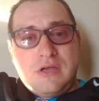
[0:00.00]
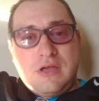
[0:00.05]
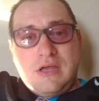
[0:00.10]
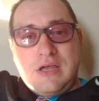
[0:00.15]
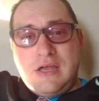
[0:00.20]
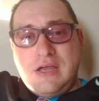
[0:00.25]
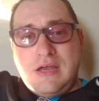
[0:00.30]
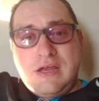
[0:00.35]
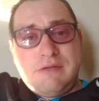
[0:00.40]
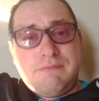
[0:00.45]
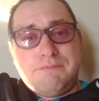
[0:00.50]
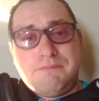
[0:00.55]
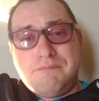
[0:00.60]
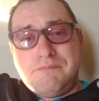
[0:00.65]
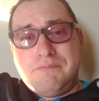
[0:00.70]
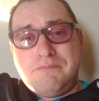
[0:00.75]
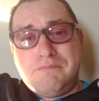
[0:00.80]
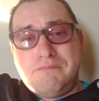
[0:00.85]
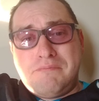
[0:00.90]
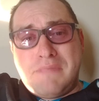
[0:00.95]
And
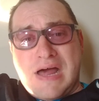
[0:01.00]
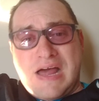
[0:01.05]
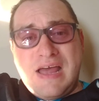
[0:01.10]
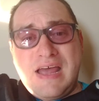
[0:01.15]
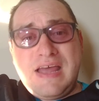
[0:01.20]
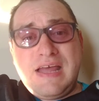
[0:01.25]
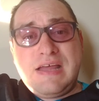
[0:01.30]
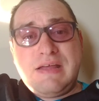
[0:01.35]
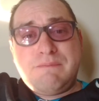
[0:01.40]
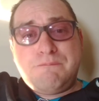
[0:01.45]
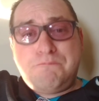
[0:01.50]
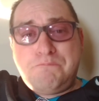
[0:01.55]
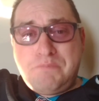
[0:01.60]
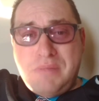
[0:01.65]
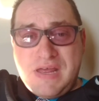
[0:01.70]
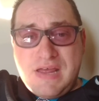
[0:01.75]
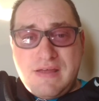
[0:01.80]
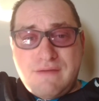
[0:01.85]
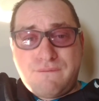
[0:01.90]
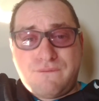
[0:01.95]
my
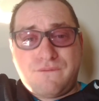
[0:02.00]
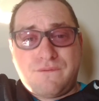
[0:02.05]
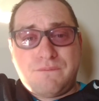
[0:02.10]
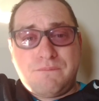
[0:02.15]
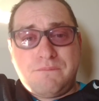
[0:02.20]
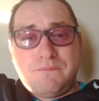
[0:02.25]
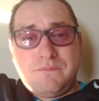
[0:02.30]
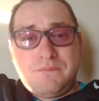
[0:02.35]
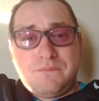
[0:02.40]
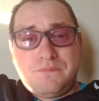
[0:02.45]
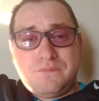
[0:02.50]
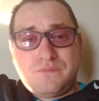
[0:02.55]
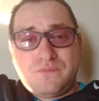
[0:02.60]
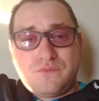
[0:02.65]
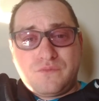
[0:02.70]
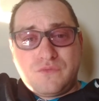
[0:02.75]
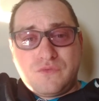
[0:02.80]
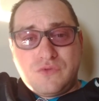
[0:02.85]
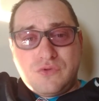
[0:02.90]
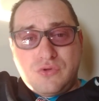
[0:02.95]
beef
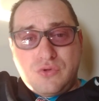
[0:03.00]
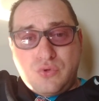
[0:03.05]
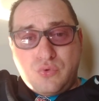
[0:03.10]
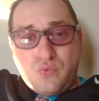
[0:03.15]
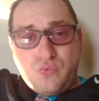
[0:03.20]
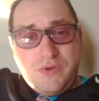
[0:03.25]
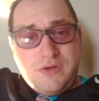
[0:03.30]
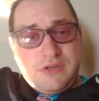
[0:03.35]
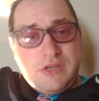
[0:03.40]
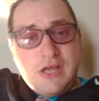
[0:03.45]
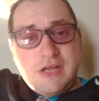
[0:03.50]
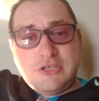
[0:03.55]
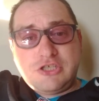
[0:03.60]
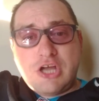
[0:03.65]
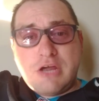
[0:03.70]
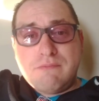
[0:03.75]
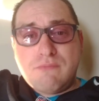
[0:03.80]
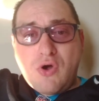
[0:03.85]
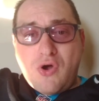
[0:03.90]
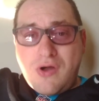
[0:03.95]
with
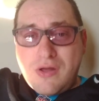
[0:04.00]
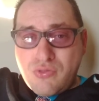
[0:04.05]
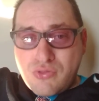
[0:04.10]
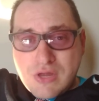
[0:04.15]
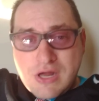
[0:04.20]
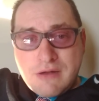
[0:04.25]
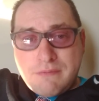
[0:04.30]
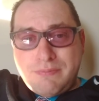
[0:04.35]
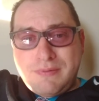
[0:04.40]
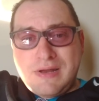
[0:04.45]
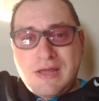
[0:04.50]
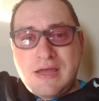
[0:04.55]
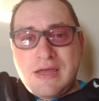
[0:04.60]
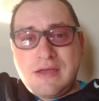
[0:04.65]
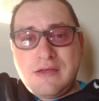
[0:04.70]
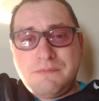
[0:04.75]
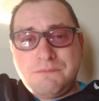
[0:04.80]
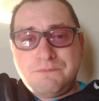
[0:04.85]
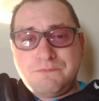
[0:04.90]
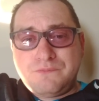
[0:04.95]
DJ Moore on that
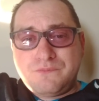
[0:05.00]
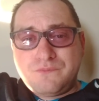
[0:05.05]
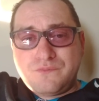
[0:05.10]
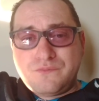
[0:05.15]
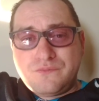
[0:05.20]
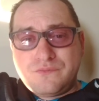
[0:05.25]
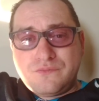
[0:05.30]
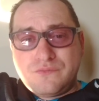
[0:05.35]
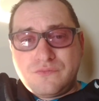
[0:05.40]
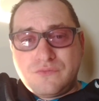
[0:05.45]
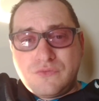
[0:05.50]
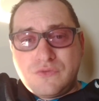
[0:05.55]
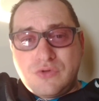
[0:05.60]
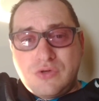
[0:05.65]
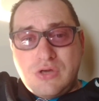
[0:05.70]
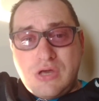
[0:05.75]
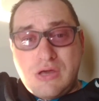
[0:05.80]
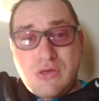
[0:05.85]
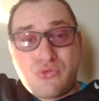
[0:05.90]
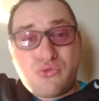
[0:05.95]
play
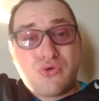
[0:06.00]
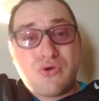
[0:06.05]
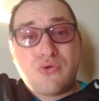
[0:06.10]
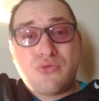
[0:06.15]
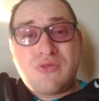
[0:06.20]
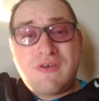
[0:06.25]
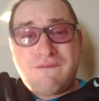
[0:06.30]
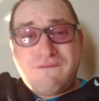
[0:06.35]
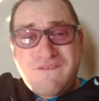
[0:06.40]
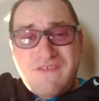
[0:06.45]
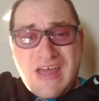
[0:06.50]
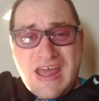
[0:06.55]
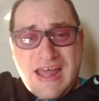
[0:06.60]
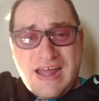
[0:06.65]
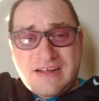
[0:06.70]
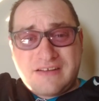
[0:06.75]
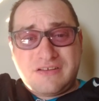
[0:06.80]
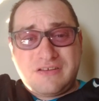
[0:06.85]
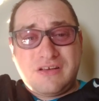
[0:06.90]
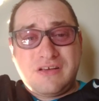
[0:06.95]
is the
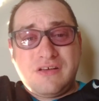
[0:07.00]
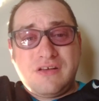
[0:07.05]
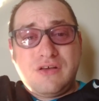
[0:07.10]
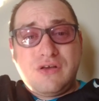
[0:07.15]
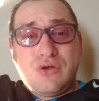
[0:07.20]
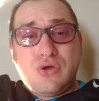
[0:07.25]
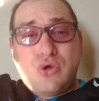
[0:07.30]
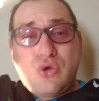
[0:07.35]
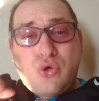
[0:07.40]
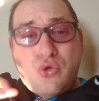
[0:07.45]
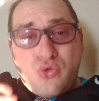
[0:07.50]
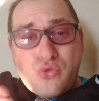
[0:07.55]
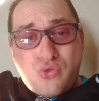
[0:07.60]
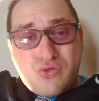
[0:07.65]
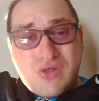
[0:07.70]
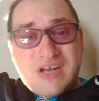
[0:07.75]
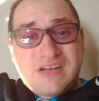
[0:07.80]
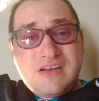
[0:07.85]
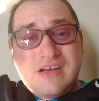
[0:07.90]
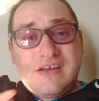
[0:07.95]
fact
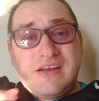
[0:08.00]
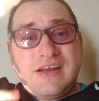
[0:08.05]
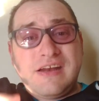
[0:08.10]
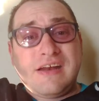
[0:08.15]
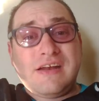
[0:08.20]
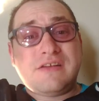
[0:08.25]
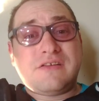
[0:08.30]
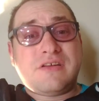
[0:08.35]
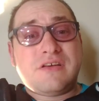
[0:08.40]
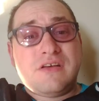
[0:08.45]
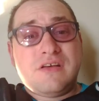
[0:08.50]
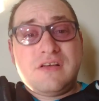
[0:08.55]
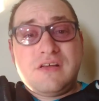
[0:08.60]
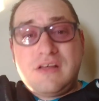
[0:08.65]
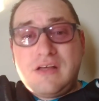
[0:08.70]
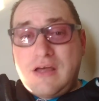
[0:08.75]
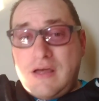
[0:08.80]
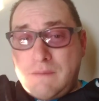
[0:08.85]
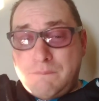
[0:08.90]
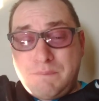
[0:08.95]
that he didn't
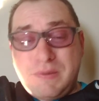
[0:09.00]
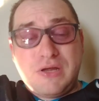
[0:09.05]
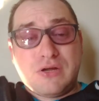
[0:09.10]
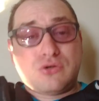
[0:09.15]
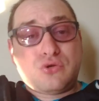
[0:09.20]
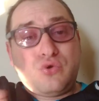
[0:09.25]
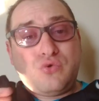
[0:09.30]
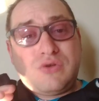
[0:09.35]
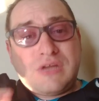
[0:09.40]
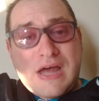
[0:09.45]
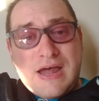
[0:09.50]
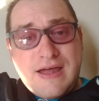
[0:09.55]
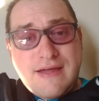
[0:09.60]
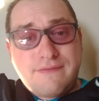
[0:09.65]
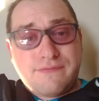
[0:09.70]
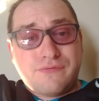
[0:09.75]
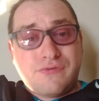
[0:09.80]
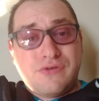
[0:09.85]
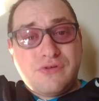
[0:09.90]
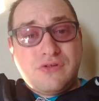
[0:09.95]
appear to
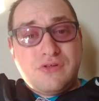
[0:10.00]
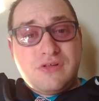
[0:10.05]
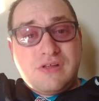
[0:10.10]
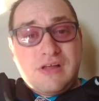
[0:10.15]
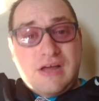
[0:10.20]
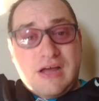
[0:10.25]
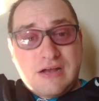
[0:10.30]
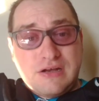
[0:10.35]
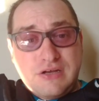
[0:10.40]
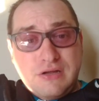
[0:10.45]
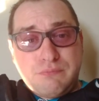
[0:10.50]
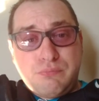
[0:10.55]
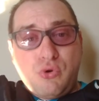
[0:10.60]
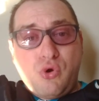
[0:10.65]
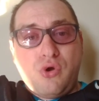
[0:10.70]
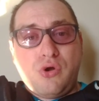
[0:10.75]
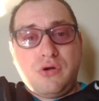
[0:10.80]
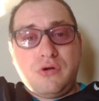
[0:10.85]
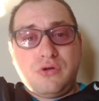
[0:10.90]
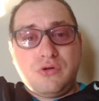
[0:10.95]
dive on the
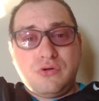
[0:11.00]
ball